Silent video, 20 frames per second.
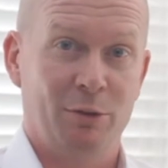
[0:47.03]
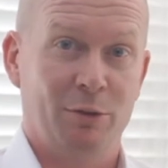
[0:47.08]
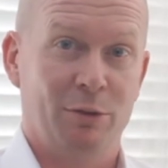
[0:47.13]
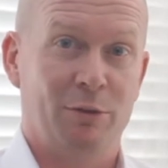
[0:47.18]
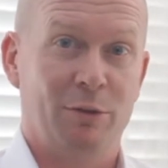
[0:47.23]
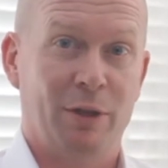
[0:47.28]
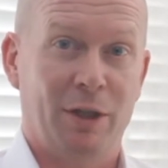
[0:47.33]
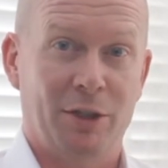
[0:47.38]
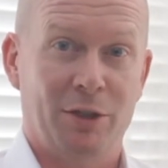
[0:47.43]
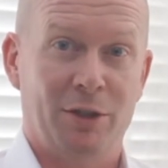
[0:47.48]
to
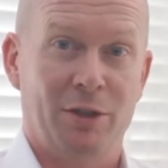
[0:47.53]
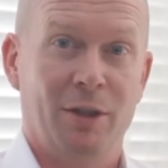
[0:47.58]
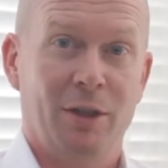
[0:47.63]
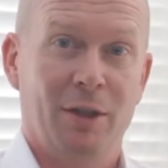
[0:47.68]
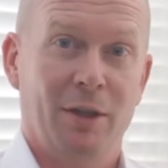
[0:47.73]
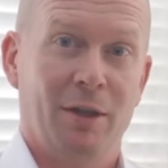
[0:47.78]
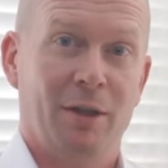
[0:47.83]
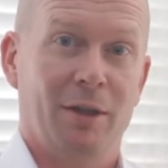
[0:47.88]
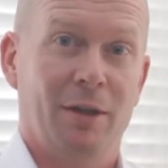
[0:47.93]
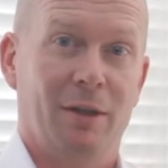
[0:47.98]
address
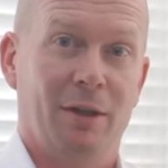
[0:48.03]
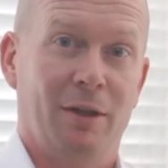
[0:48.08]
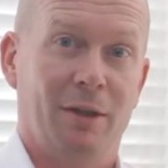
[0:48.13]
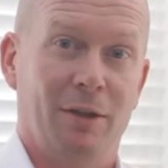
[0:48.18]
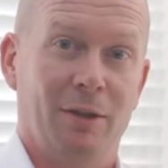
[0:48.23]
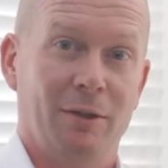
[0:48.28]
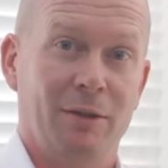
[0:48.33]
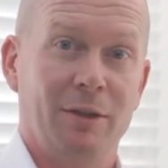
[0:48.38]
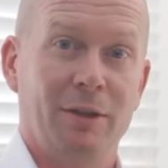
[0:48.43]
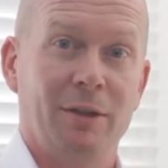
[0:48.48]

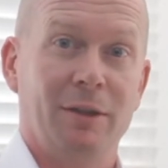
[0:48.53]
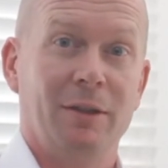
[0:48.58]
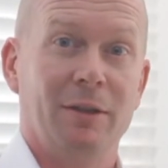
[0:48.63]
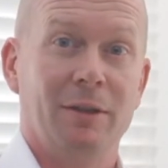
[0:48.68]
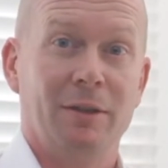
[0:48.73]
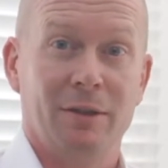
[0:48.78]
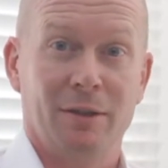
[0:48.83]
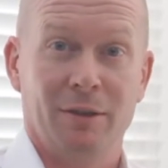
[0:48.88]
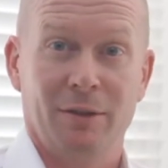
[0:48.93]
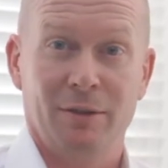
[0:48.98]

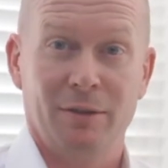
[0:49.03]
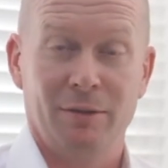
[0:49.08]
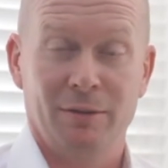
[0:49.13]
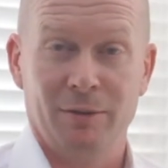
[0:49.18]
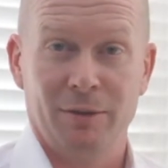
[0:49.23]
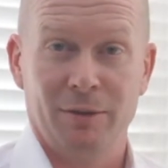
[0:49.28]
the